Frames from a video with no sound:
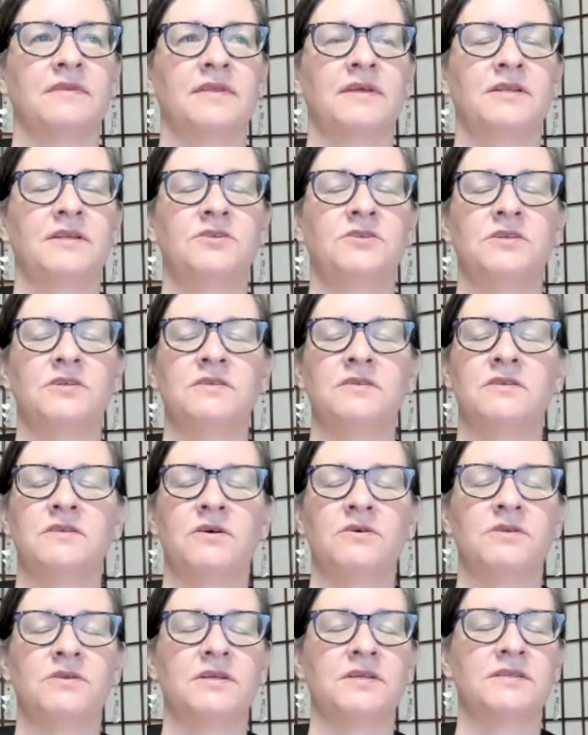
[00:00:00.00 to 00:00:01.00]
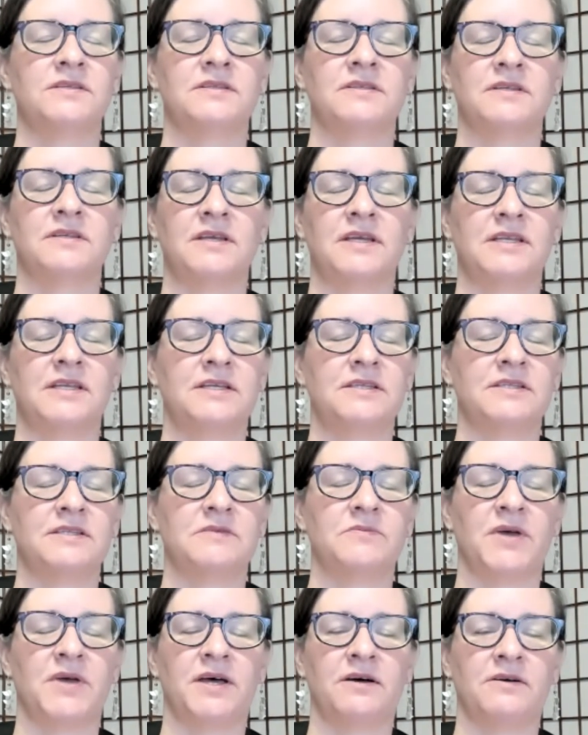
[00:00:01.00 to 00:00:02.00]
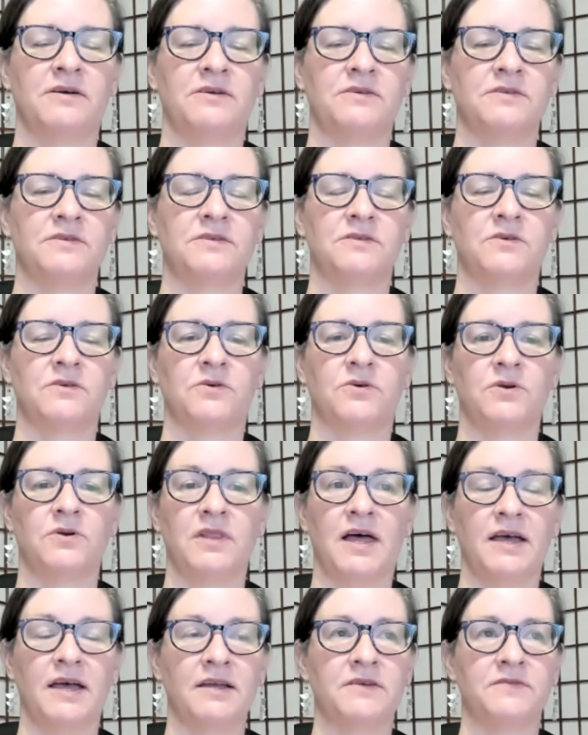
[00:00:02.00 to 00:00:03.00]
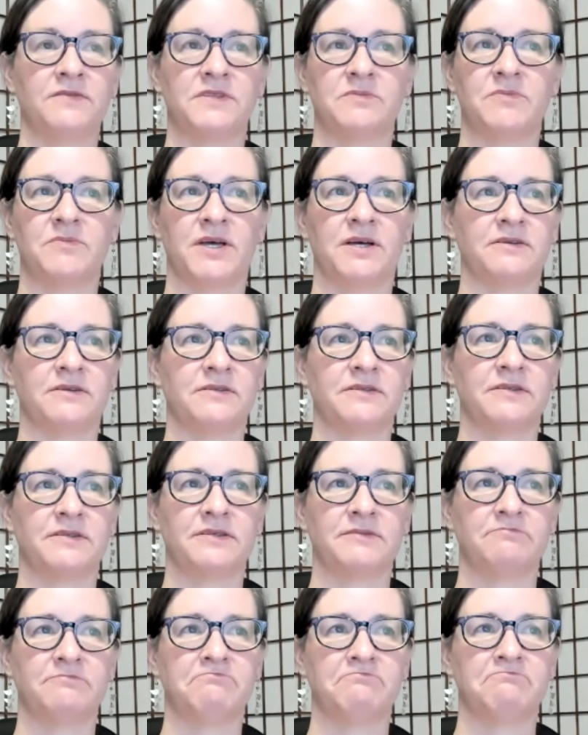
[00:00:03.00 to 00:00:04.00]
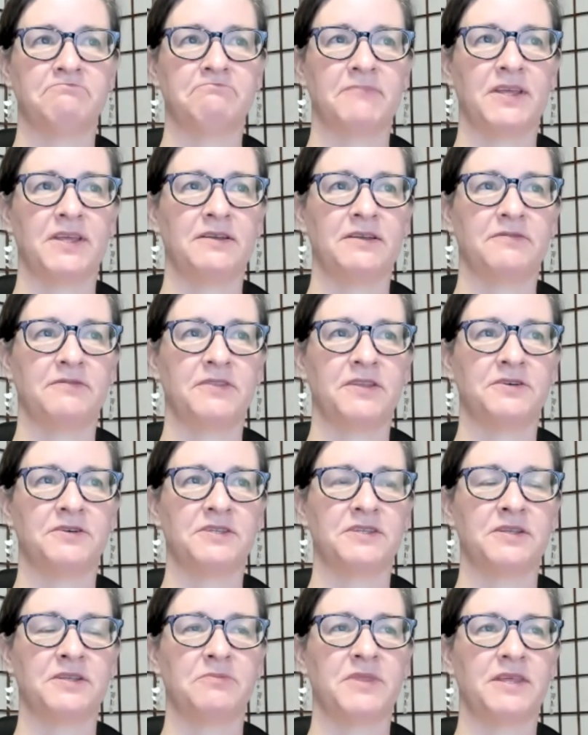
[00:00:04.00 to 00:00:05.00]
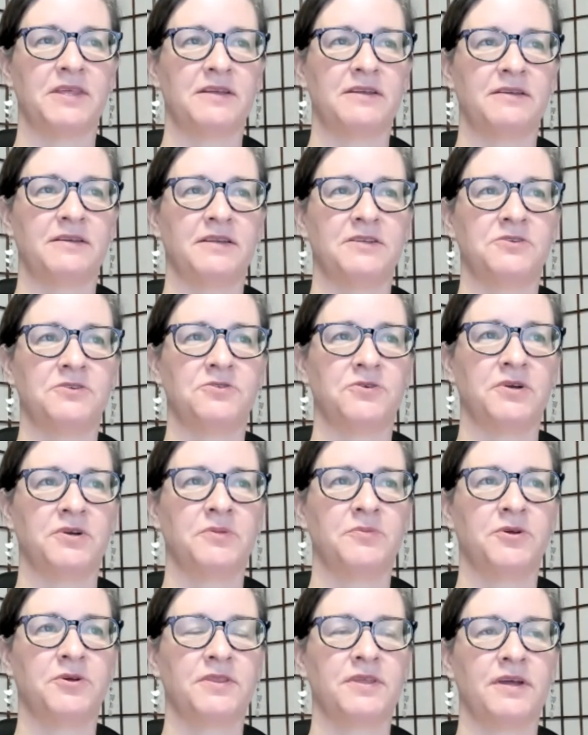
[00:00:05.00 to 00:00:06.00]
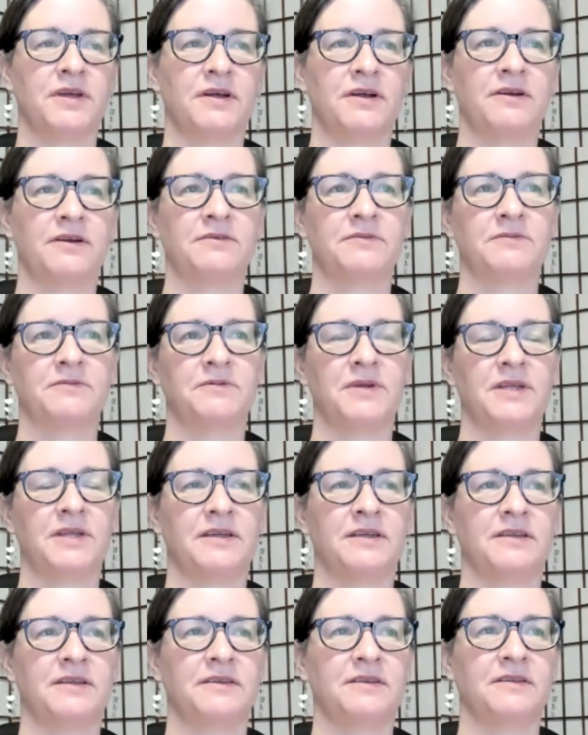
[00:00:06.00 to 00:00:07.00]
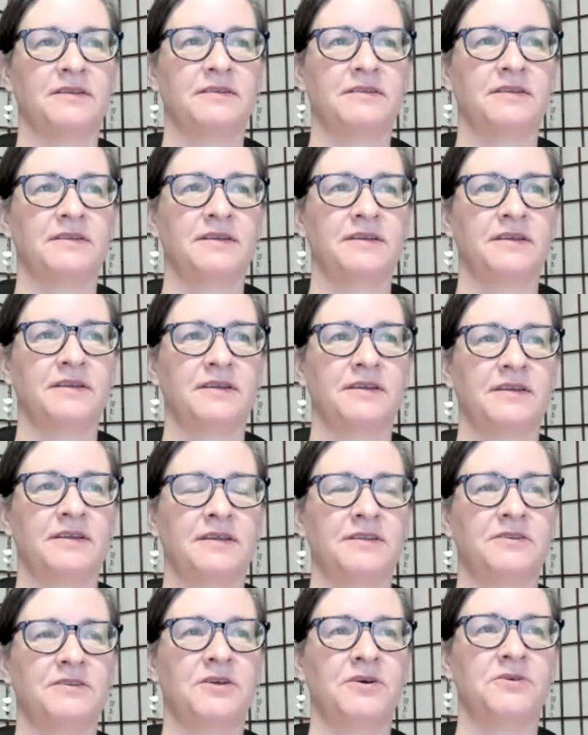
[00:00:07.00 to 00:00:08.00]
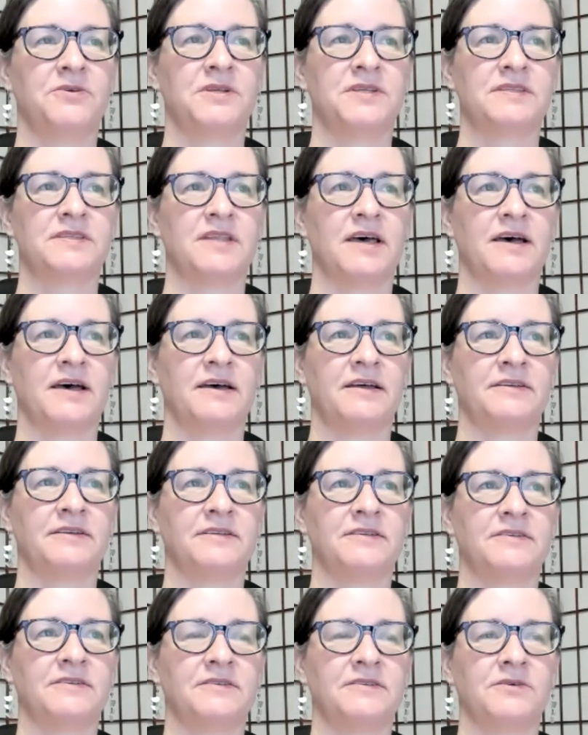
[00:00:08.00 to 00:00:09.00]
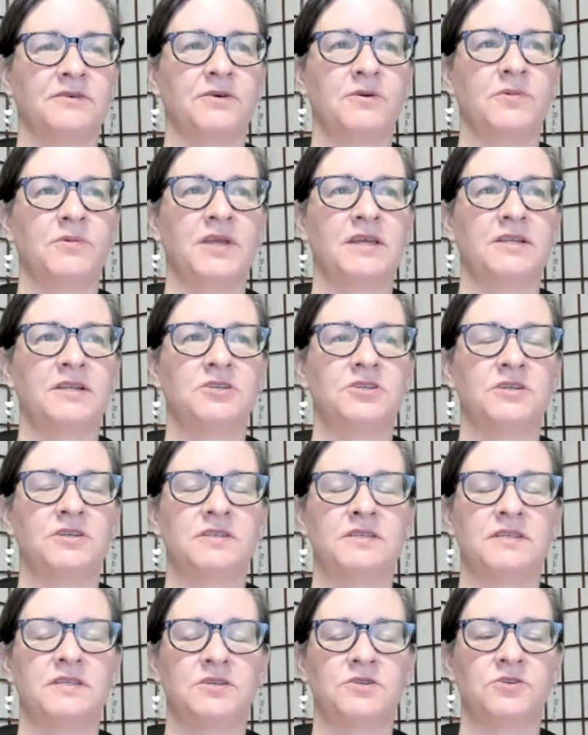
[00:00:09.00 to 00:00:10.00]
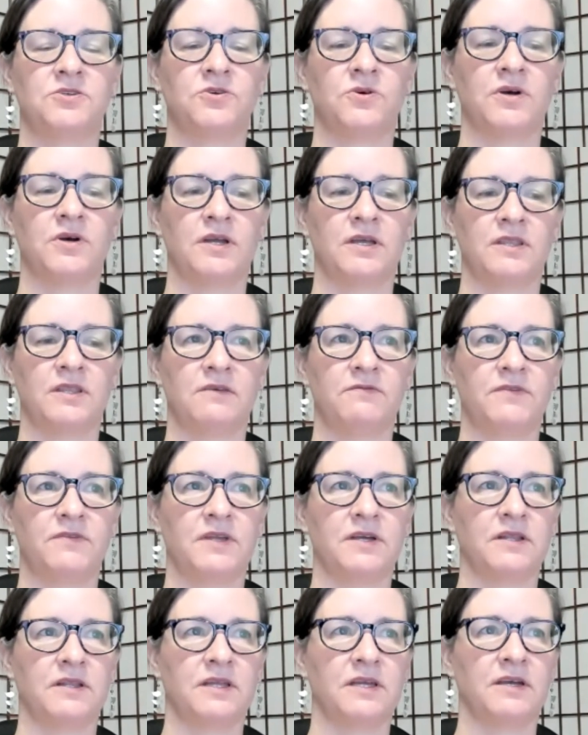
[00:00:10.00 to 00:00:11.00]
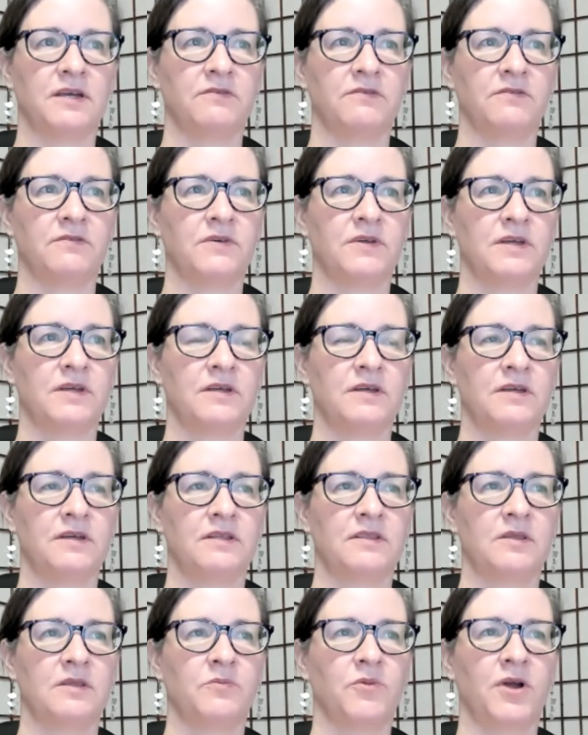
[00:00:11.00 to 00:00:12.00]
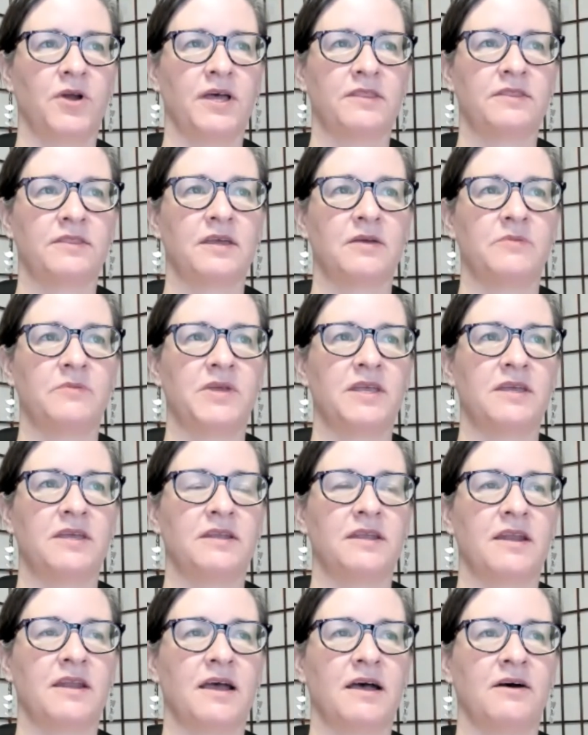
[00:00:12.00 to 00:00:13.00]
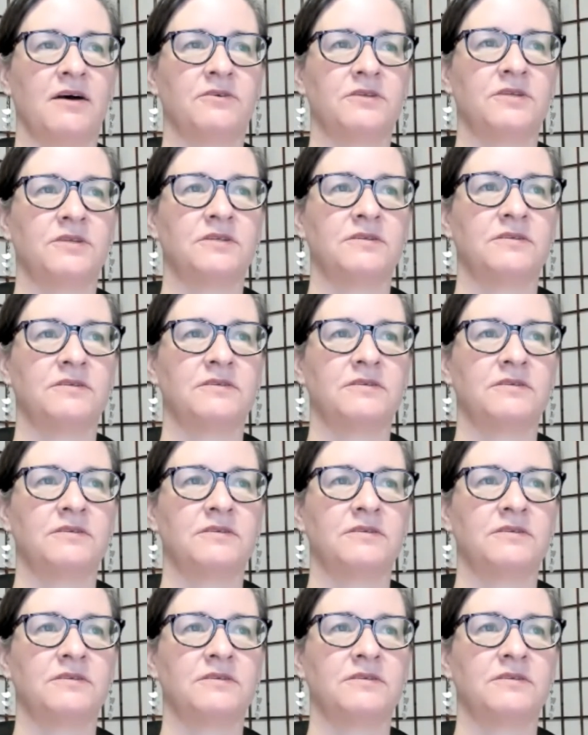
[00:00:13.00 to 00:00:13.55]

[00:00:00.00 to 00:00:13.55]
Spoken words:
And just notice any smells or lack of smells. And if there's something enjoyable there, we can notice that. Or we can just enjoy the feeling of the breath coming in and out.